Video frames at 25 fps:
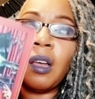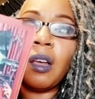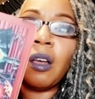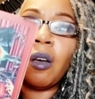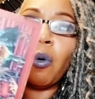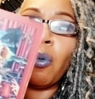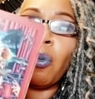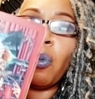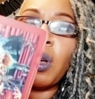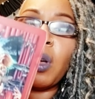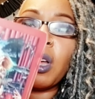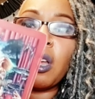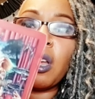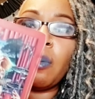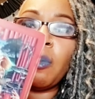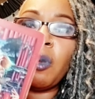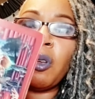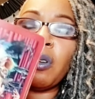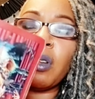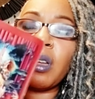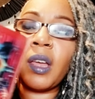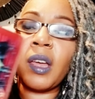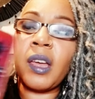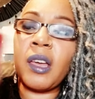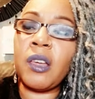with
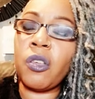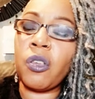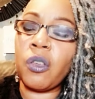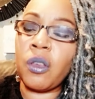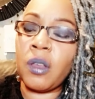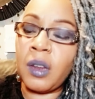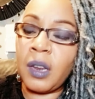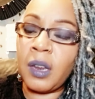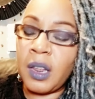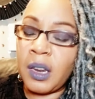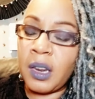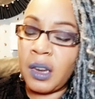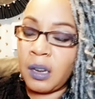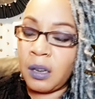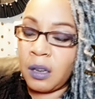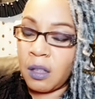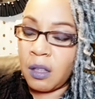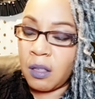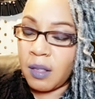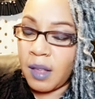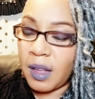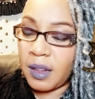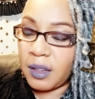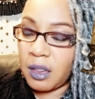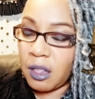communication. And it
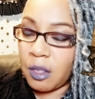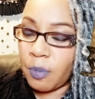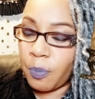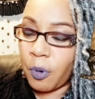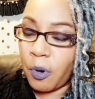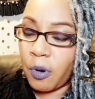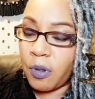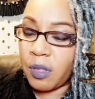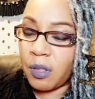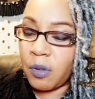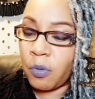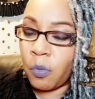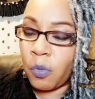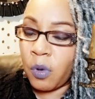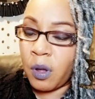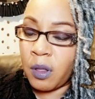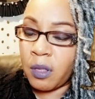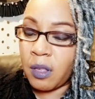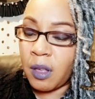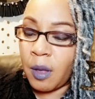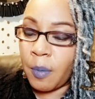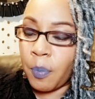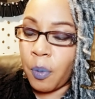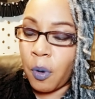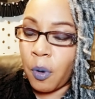looks like this person
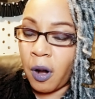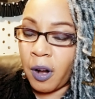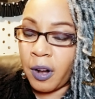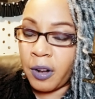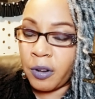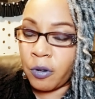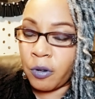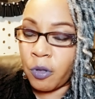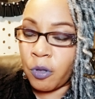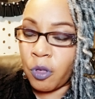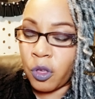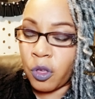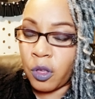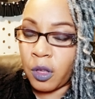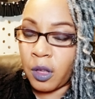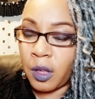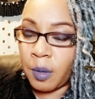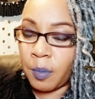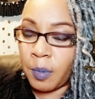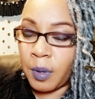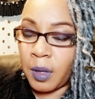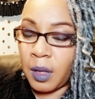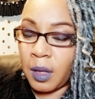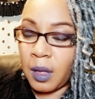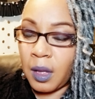wants a partnership.
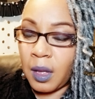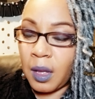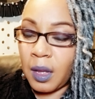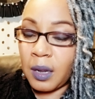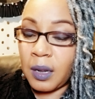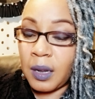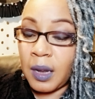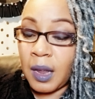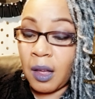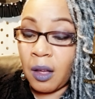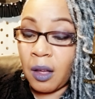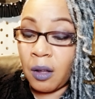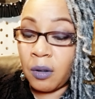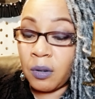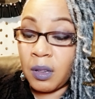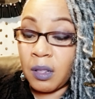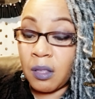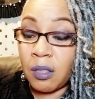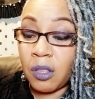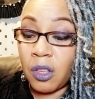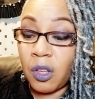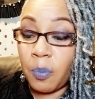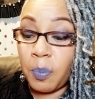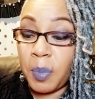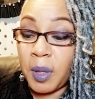Now,
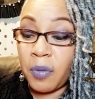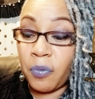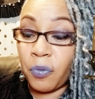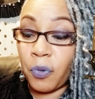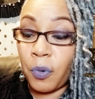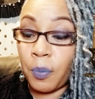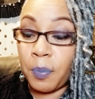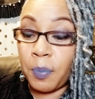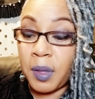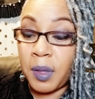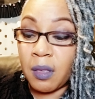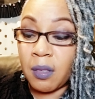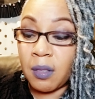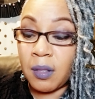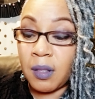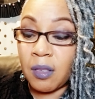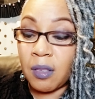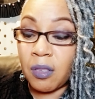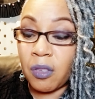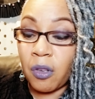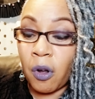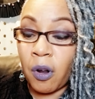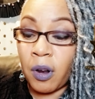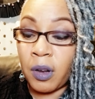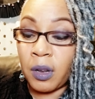this could be for
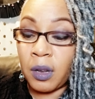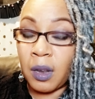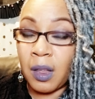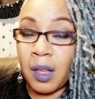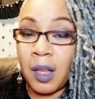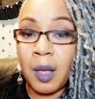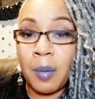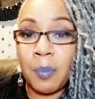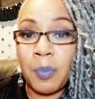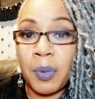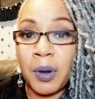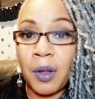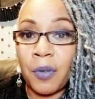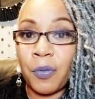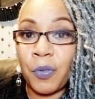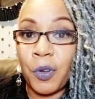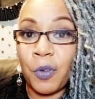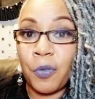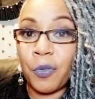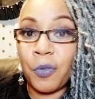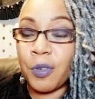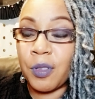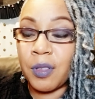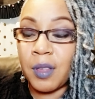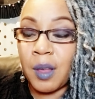business or love, but I feel
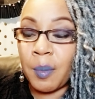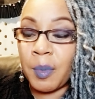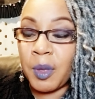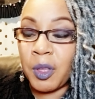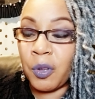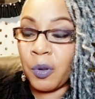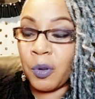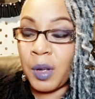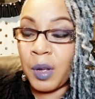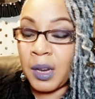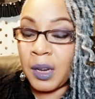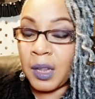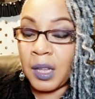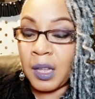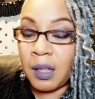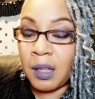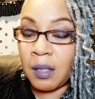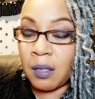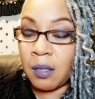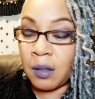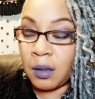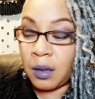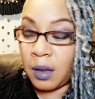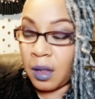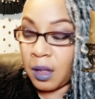for some of you, it
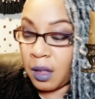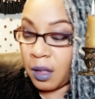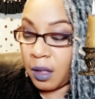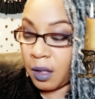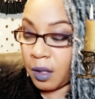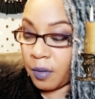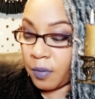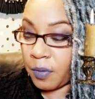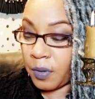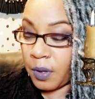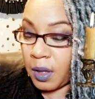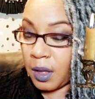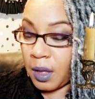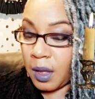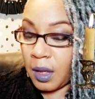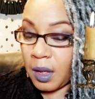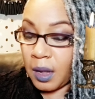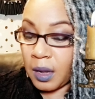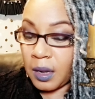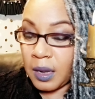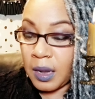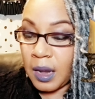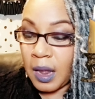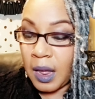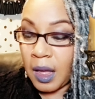is love.
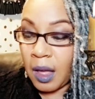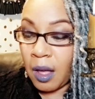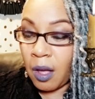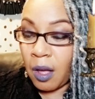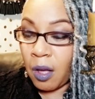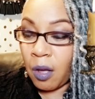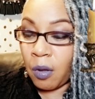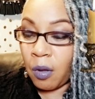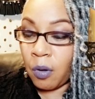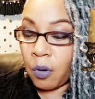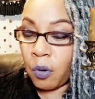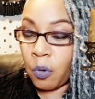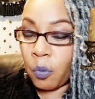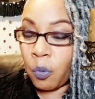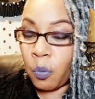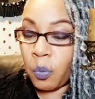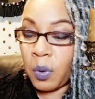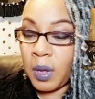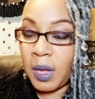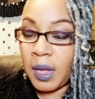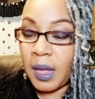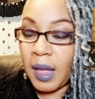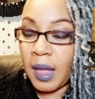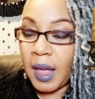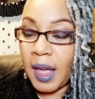Now, we
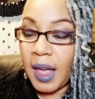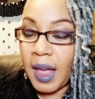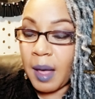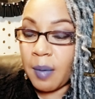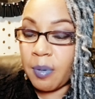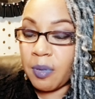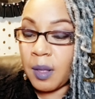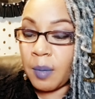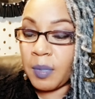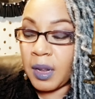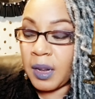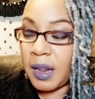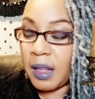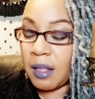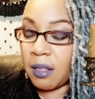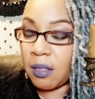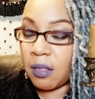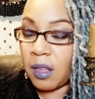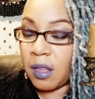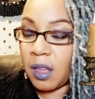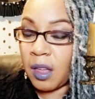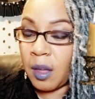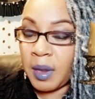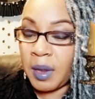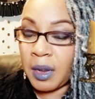have something that's
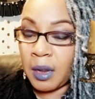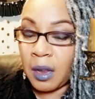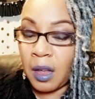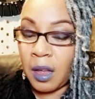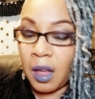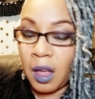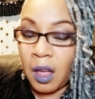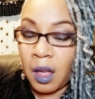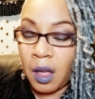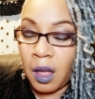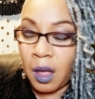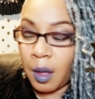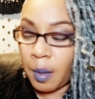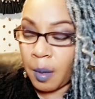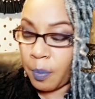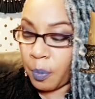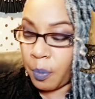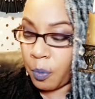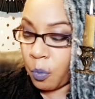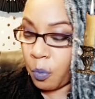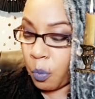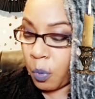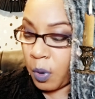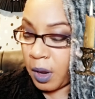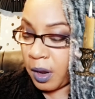coming up
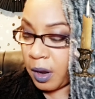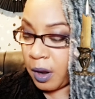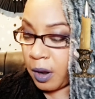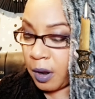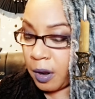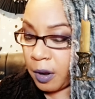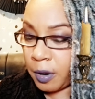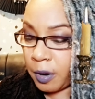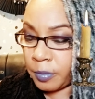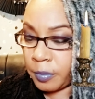where